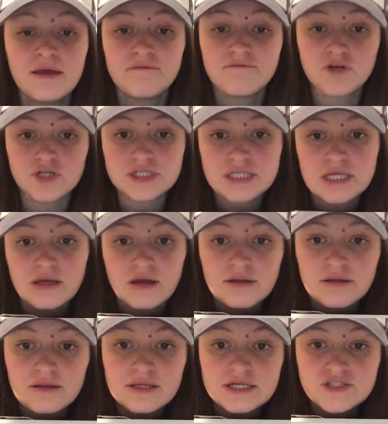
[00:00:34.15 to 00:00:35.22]
First thing on
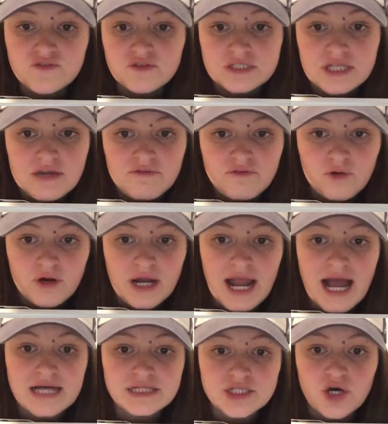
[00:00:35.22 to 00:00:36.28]
the list for day 4,
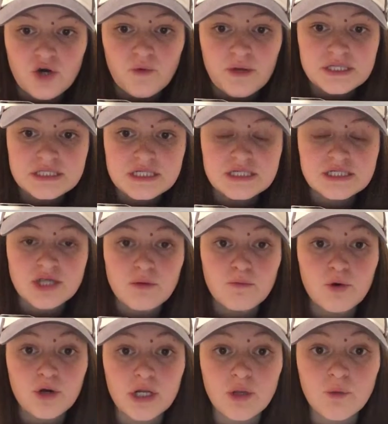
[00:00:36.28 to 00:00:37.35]
as always, is our
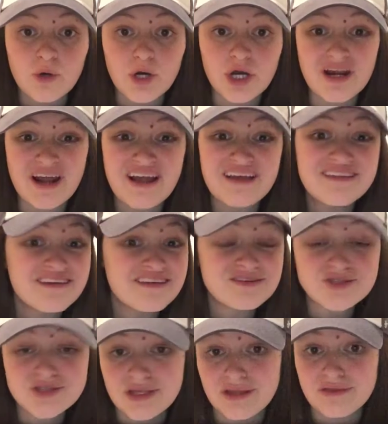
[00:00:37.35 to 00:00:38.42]
morning work. I think
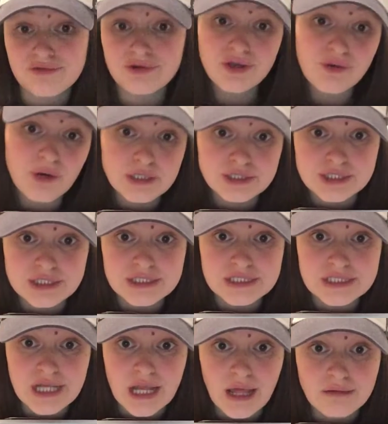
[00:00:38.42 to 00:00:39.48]
there's only 3 questions
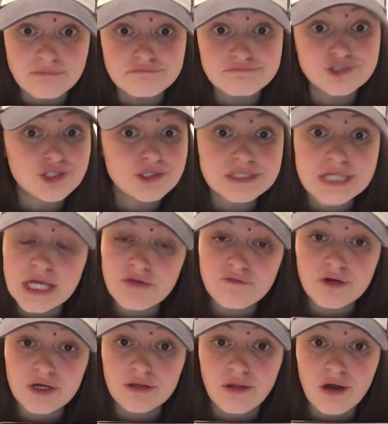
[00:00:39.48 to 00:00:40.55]
today. Shouldn't take you
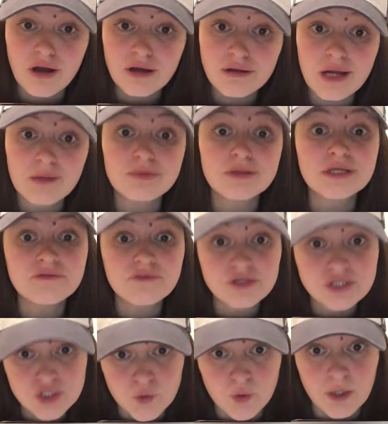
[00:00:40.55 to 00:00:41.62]
very long. I believe they're
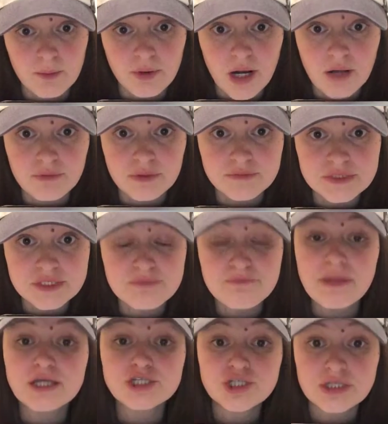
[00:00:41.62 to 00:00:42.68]
story problems.
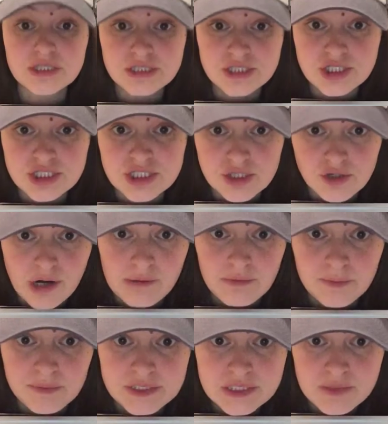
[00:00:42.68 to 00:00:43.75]
Make sure that you still grab a
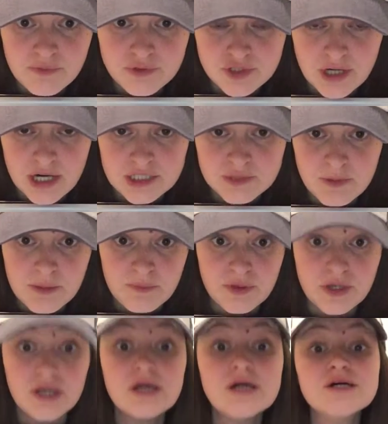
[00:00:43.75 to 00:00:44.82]
piece of scratch
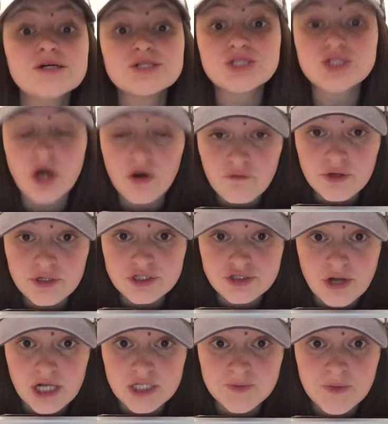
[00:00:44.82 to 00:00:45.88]
paper, solve on your
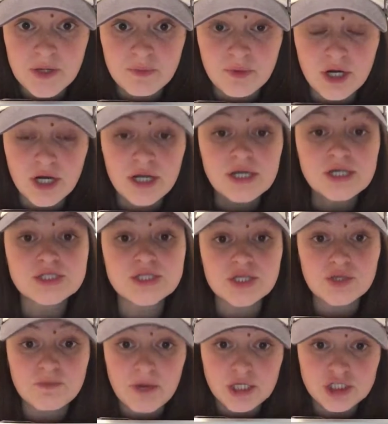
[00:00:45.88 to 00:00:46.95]
scratch paper so that
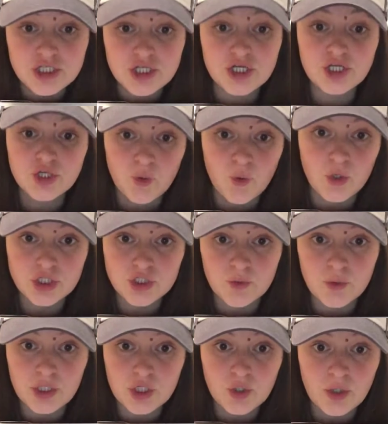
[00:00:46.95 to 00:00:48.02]
you make sure you're
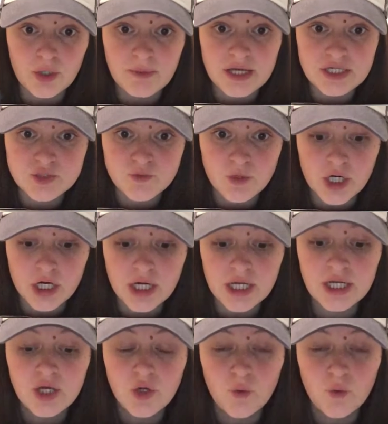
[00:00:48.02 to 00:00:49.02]
doing your best work.